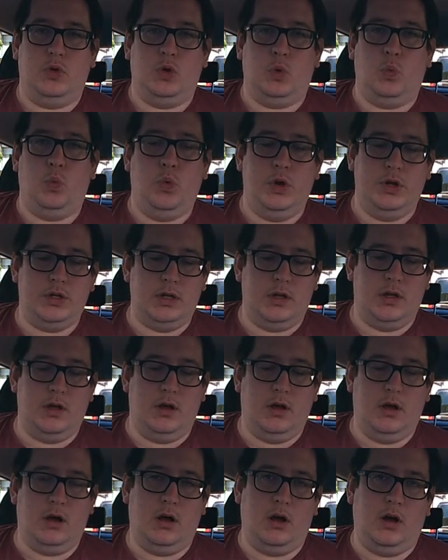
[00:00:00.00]
would
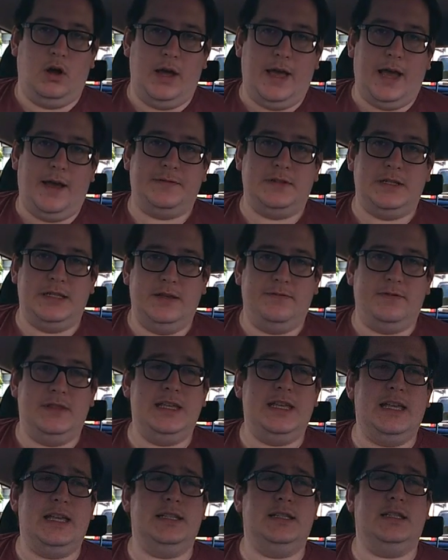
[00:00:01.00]
I have to give
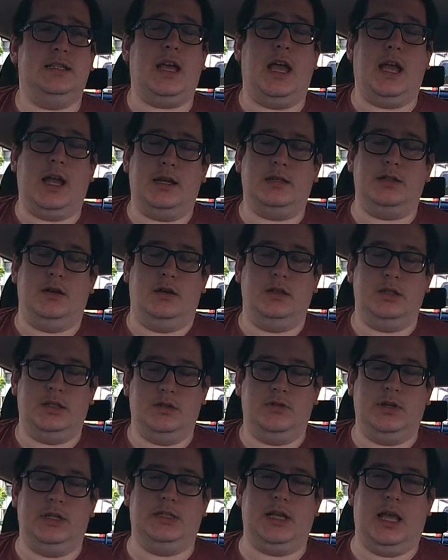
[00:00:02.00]
the exact
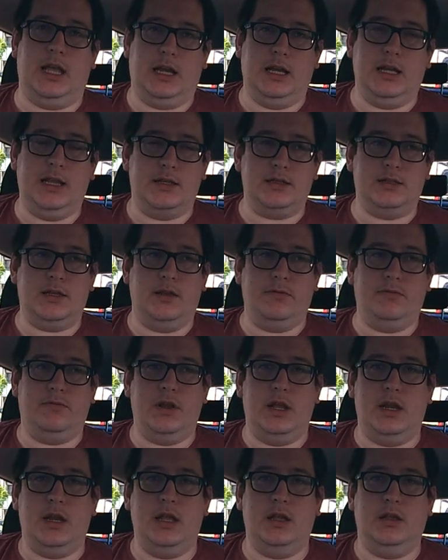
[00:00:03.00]
answer exactly as they've
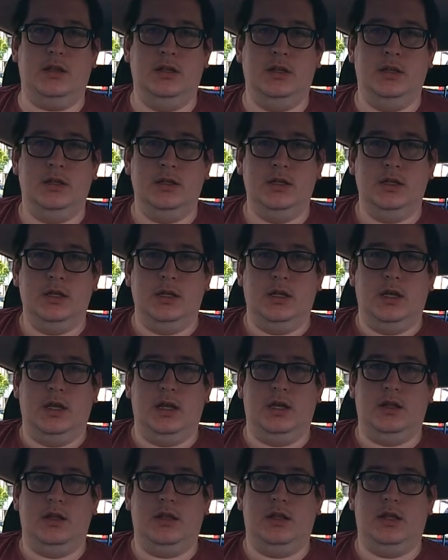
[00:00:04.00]
written it
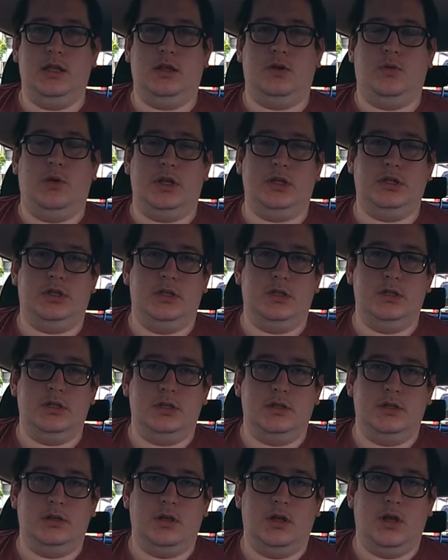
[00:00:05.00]
in the
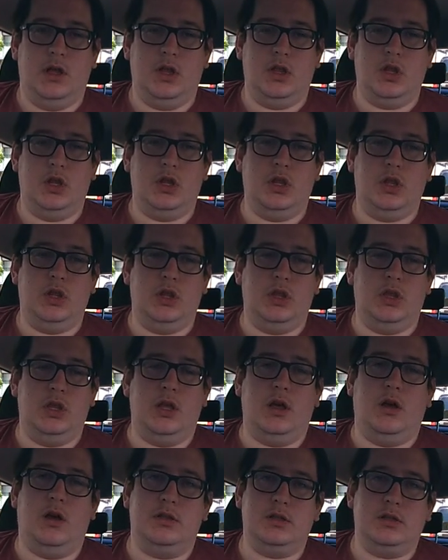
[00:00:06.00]
questions? The
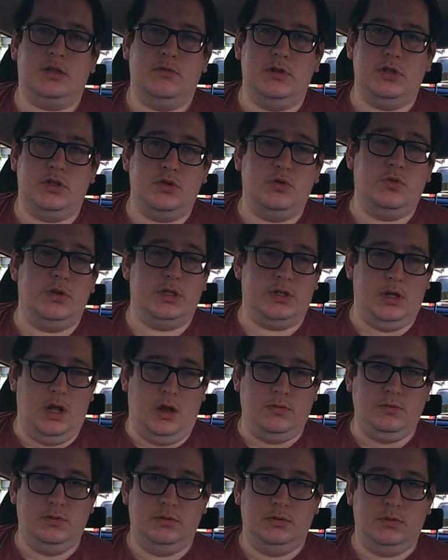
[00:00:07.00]
answer in short is
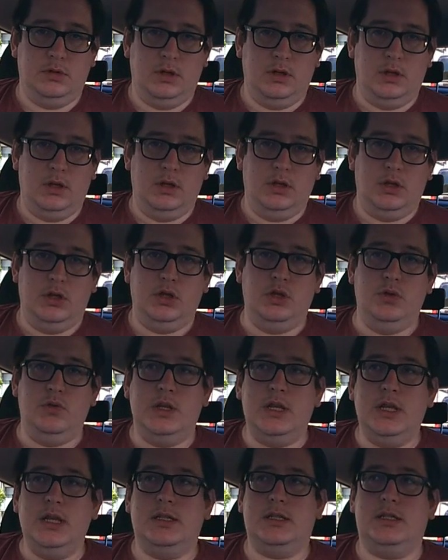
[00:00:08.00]
no. You
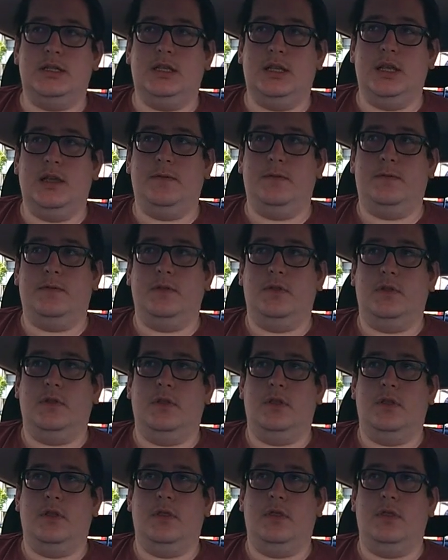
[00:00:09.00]
need to give
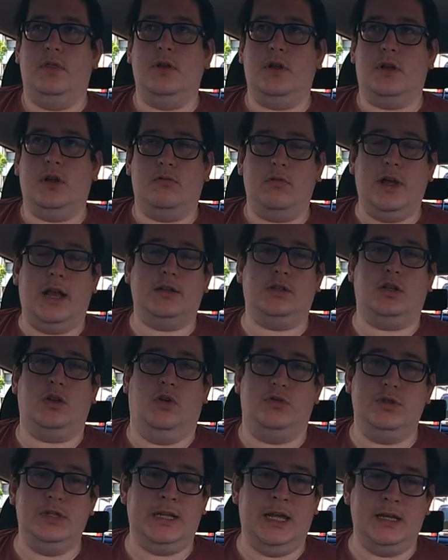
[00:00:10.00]
the correct
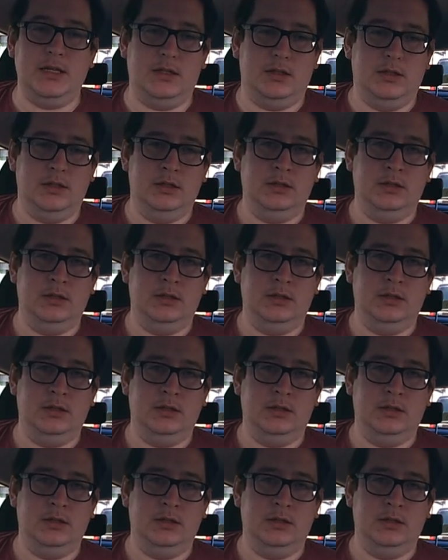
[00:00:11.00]
content,